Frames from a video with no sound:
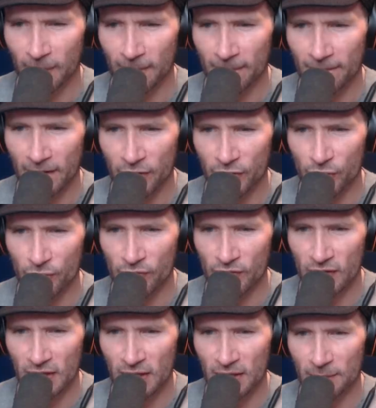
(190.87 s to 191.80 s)
They do
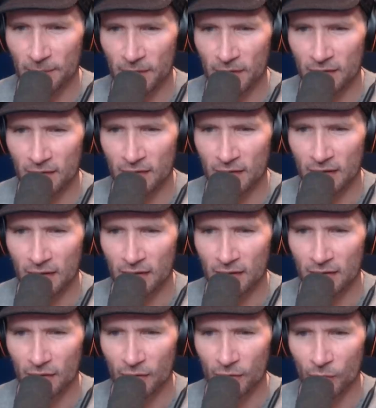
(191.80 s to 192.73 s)
seem...
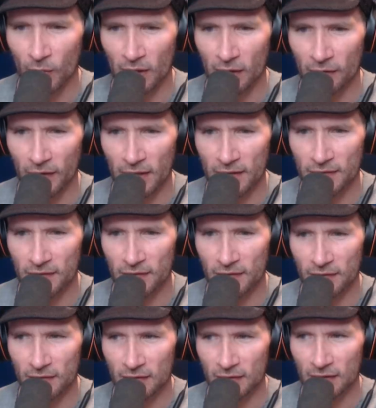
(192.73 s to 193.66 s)
Oh, wow,
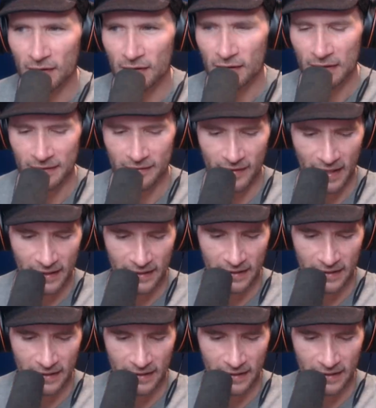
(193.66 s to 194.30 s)
that's... Is that